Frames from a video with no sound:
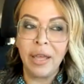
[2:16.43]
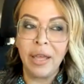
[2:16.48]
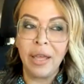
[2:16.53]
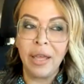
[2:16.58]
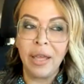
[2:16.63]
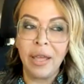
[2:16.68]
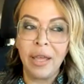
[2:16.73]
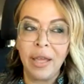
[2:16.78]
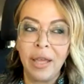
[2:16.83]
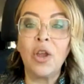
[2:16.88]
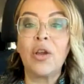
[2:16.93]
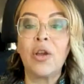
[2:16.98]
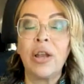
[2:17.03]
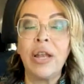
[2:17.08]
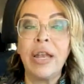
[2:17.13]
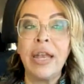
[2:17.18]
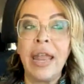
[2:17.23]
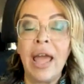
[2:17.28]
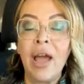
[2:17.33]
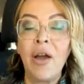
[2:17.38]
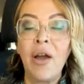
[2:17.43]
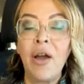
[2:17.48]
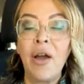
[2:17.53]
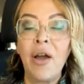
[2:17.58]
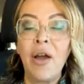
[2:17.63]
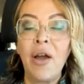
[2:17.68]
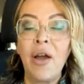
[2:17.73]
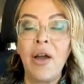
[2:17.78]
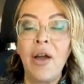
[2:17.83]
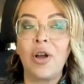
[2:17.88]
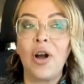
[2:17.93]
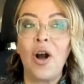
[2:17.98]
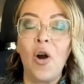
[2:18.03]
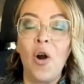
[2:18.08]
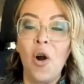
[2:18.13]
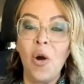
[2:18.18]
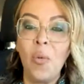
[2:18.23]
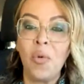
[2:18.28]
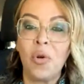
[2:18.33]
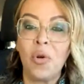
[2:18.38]
you're now going to
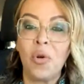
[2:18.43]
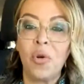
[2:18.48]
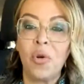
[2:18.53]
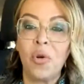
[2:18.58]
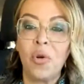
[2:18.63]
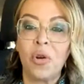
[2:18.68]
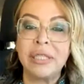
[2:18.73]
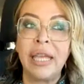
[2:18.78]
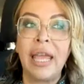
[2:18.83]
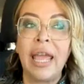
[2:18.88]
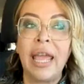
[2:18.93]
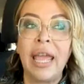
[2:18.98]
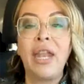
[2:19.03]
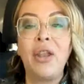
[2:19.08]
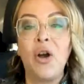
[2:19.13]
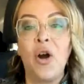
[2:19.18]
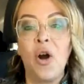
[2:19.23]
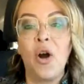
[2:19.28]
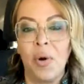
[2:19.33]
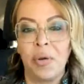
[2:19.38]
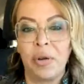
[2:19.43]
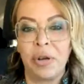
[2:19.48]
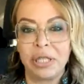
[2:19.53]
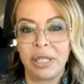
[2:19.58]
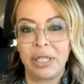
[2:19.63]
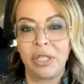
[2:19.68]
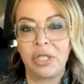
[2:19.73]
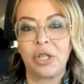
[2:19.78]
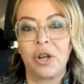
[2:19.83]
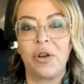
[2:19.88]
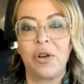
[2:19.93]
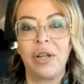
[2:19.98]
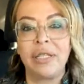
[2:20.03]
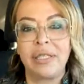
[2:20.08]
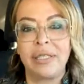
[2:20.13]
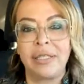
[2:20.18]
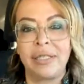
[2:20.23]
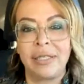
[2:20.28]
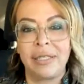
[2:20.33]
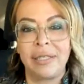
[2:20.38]
call home warranty and homeowner's
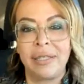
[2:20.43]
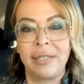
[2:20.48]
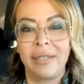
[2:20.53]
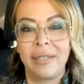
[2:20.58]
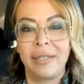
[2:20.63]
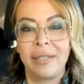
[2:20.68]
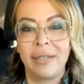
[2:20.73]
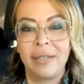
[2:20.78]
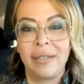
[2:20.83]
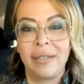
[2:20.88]
insurance.